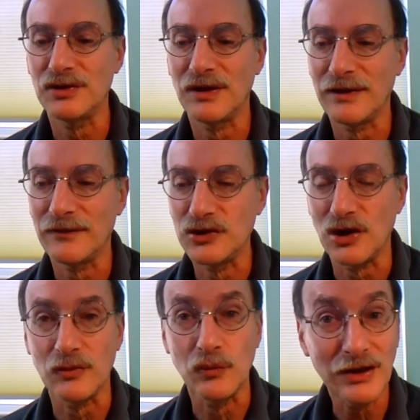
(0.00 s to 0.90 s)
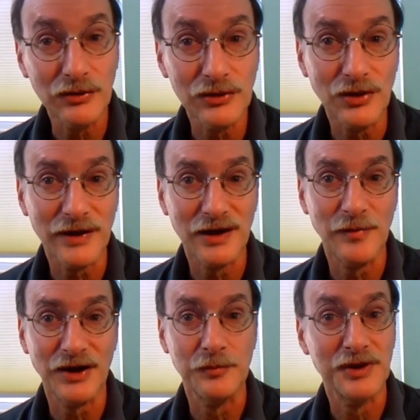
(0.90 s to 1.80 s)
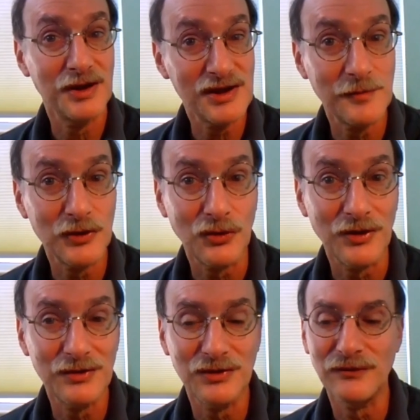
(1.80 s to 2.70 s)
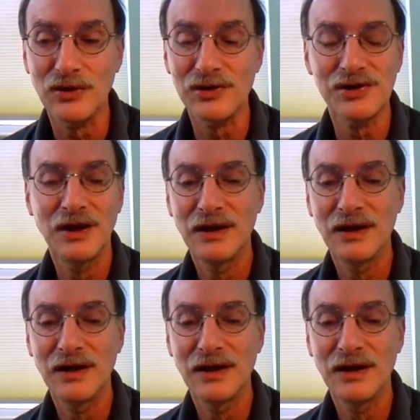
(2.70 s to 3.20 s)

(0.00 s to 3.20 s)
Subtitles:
You have John Wheeler talking about the participatory universe.